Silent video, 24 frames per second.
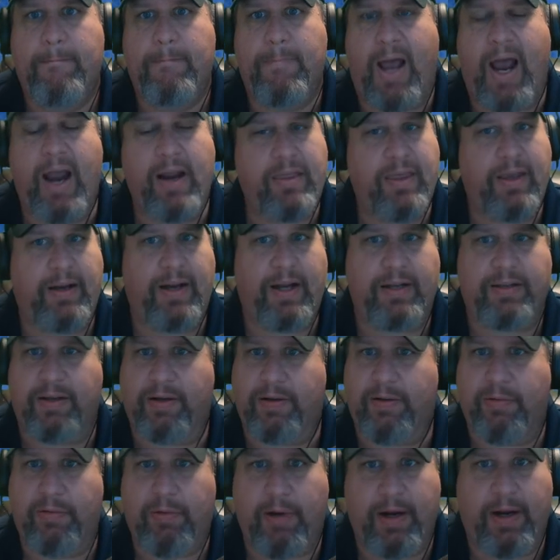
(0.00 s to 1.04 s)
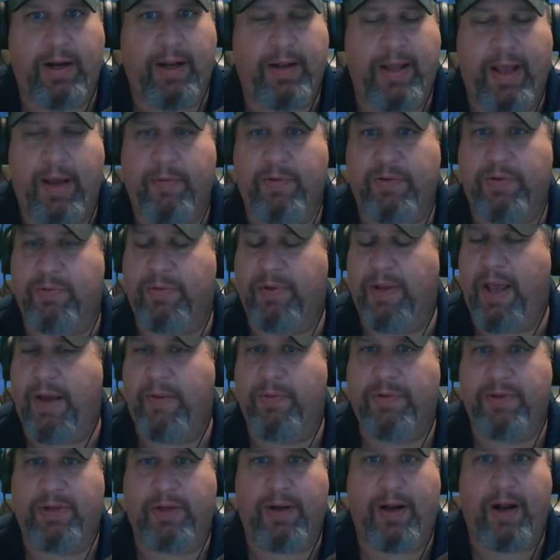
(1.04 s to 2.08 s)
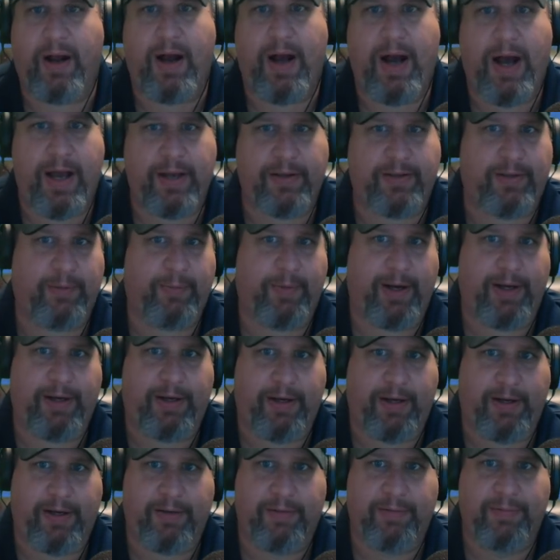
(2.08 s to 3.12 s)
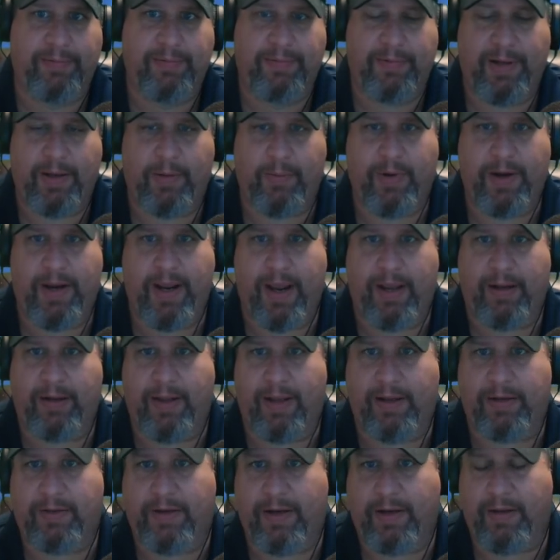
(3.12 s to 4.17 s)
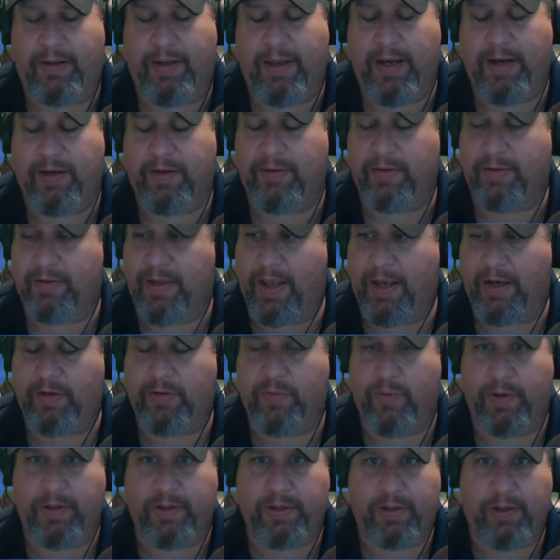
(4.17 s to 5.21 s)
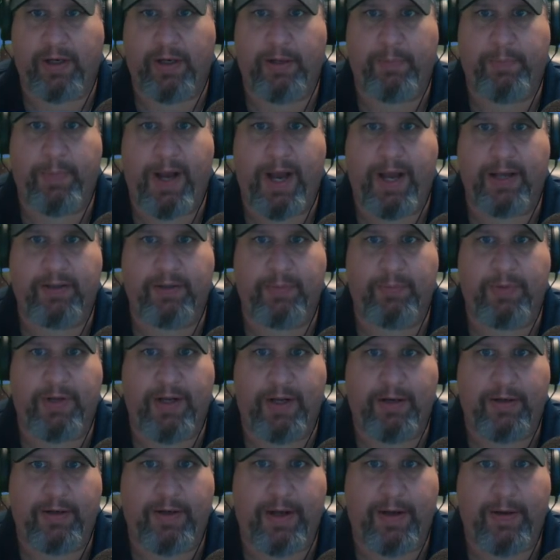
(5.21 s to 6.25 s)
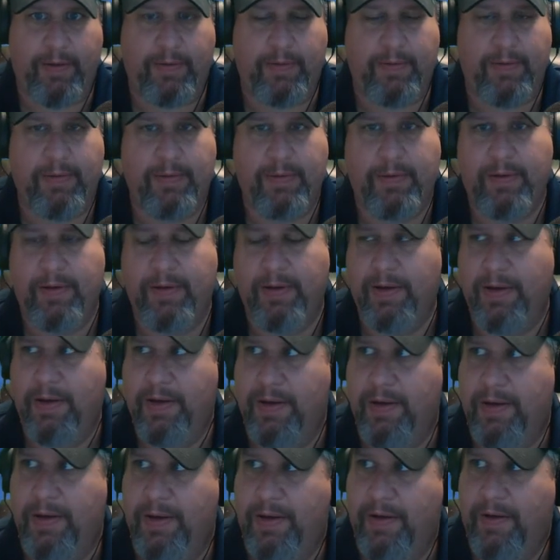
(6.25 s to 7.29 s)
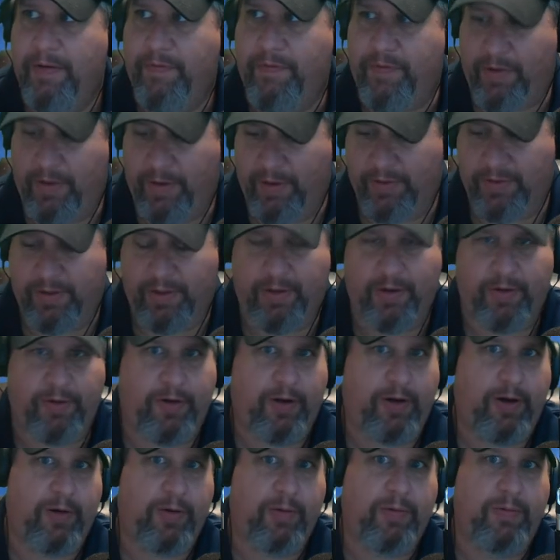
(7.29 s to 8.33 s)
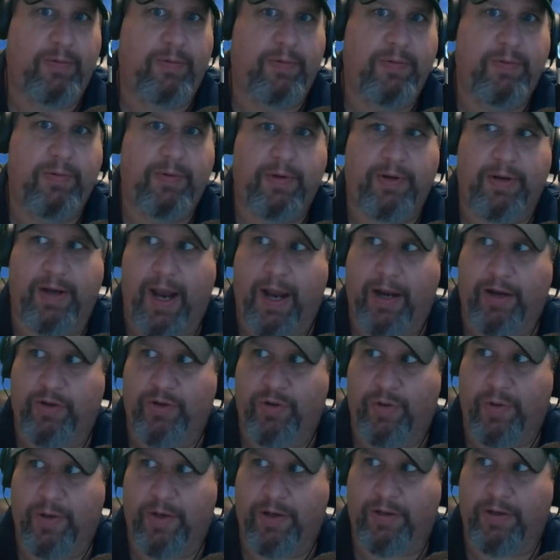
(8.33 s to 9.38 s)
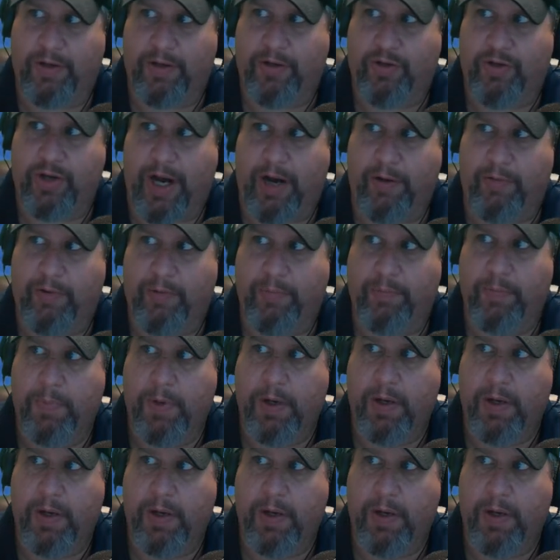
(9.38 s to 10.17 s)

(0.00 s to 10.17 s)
I think that's a great idea. That was an awesome idea that we had last night. Thanks once again, Possum 1010. For those that don't know, you got to join us in the chat room.